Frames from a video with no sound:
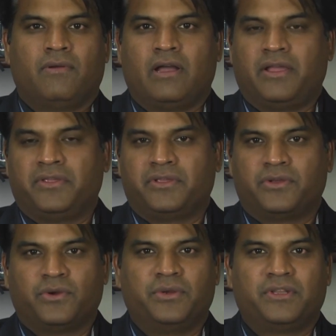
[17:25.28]
I
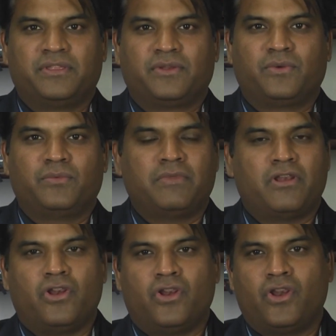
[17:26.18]
go into the room,
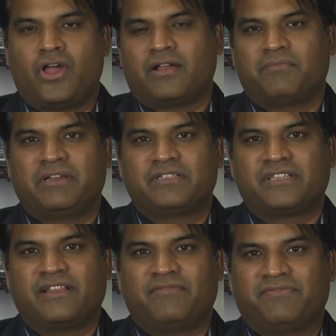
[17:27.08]
lock
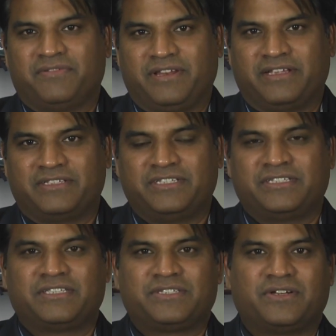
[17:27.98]
myself, like
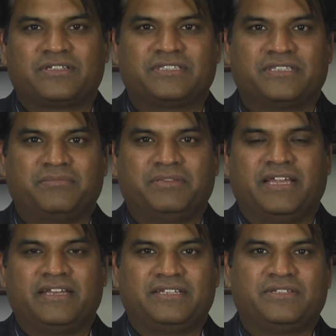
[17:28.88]
Jesus talks in the
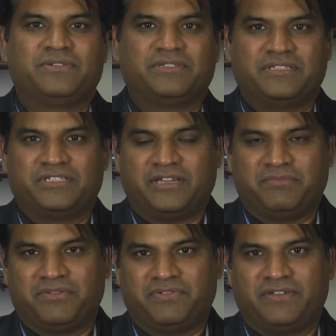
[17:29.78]
Beatitudes in the
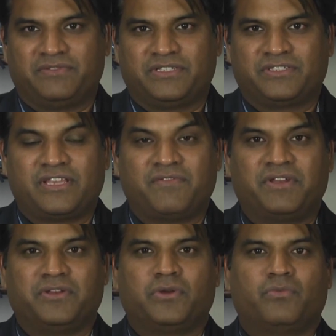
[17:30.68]
chapter 5, 6,
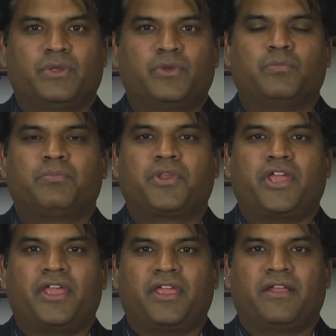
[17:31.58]
7. You know, when you
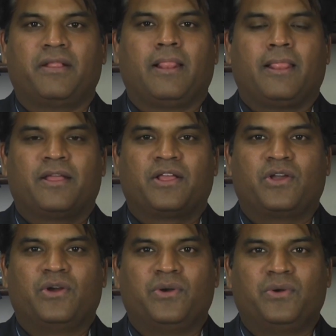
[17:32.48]
pray,
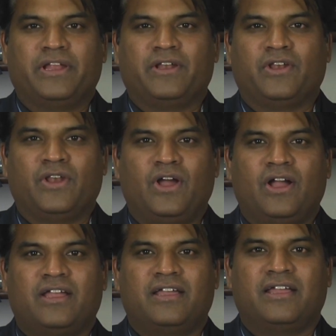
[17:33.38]
go and
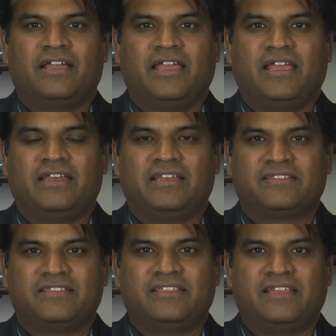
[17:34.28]
lock and
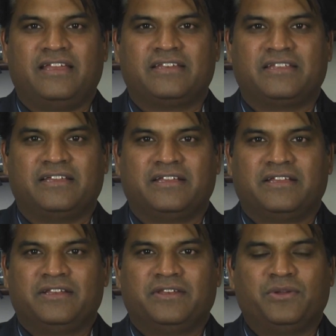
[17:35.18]
see that
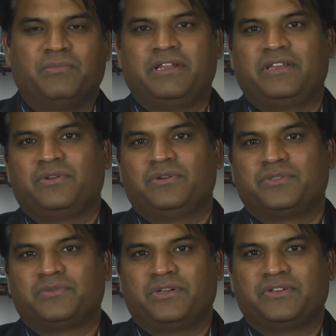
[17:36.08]
nobody
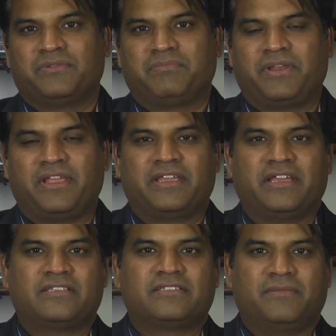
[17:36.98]
knows what you're praying
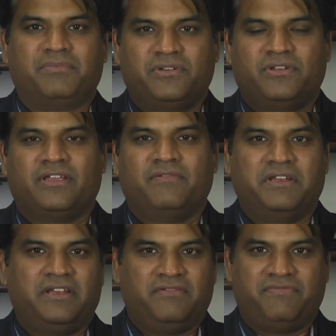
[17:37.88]
except your
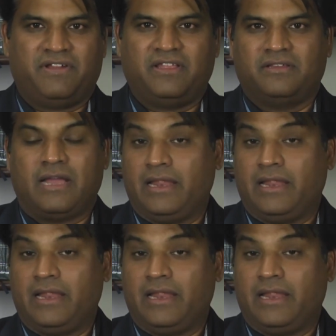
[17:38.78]
heavenly Father.